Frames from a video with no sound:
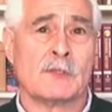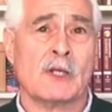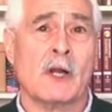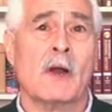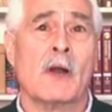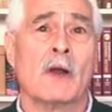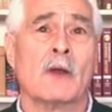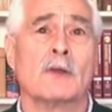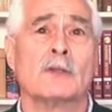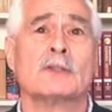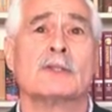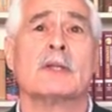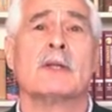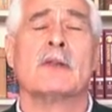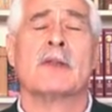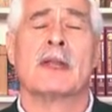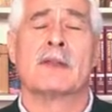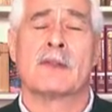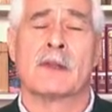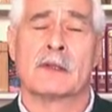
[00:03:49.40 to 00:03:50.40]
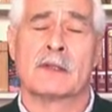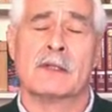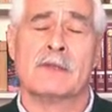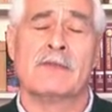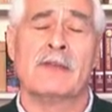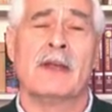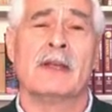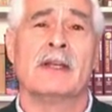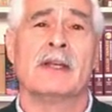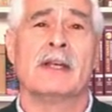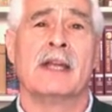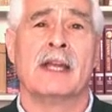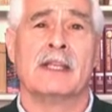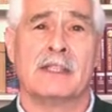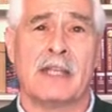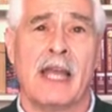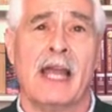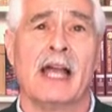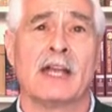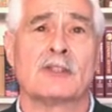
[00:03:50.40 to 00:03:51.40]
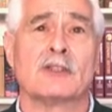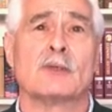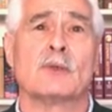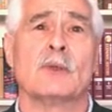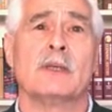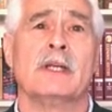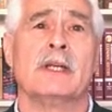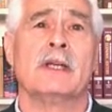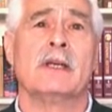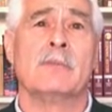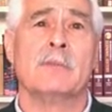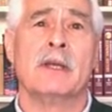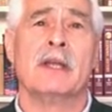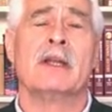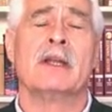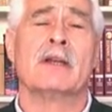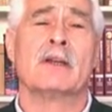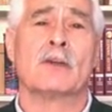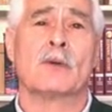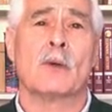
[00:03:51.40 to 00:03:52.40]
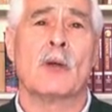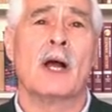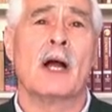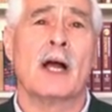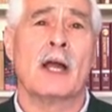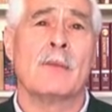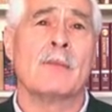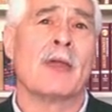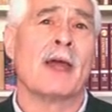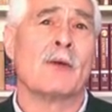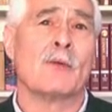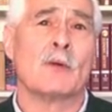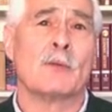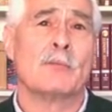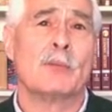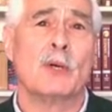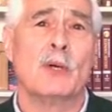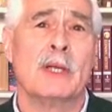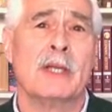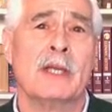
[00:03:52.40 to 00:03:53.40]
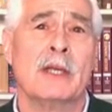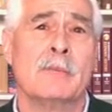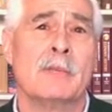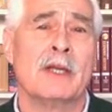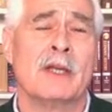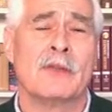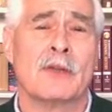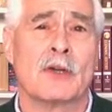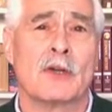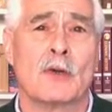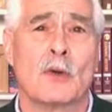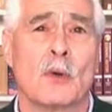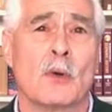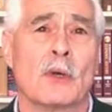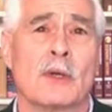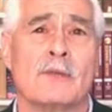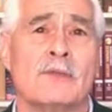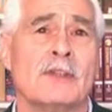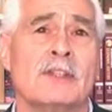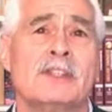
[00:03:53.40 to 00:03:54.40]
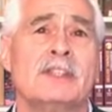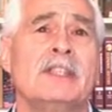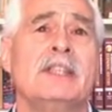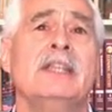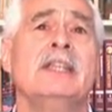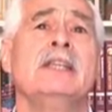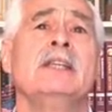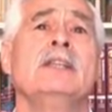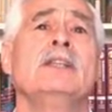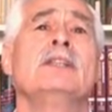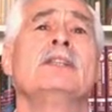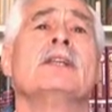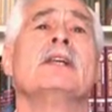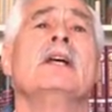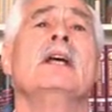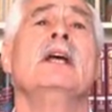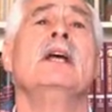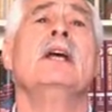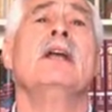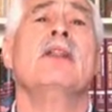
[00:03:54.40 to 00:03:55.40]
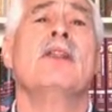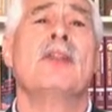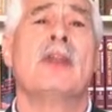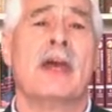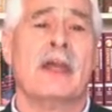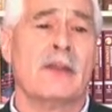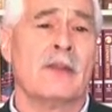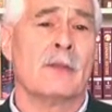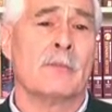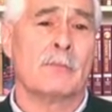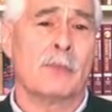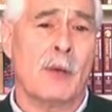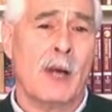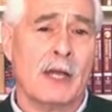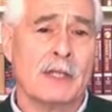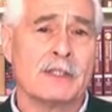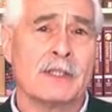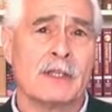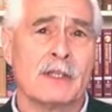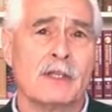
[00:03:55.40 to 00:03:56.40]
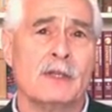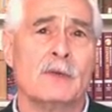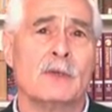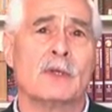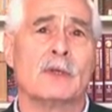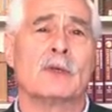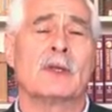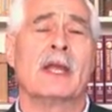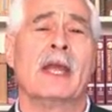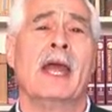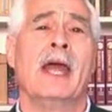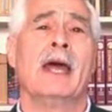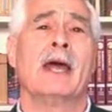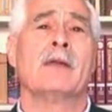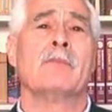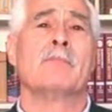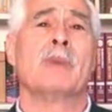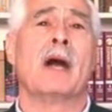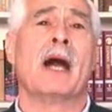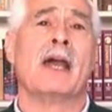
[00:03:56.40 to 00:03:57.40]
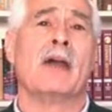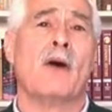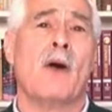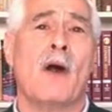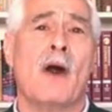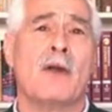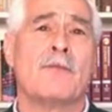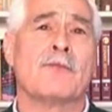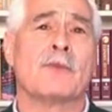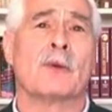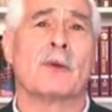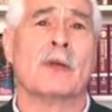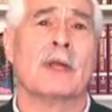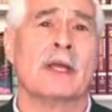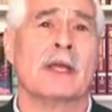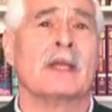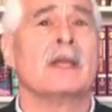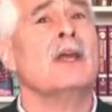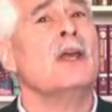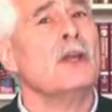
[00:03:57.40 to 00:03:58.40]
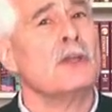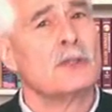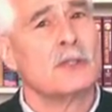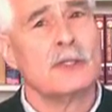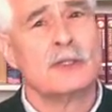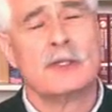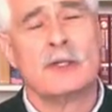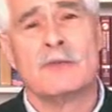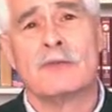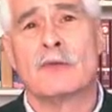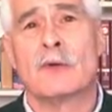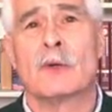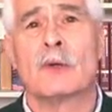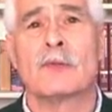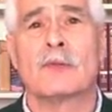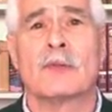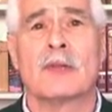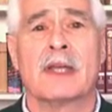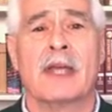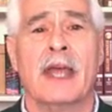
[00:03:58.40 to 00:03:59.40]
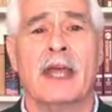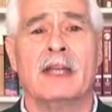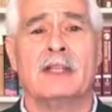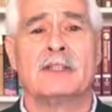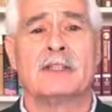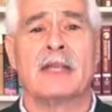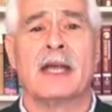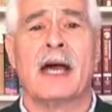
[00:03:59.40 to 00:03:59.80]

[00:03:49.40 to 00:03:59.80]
charge that the defendant has actually committed a crime that would put him in the court of assize, then the prosecutor can, by offering to divert the case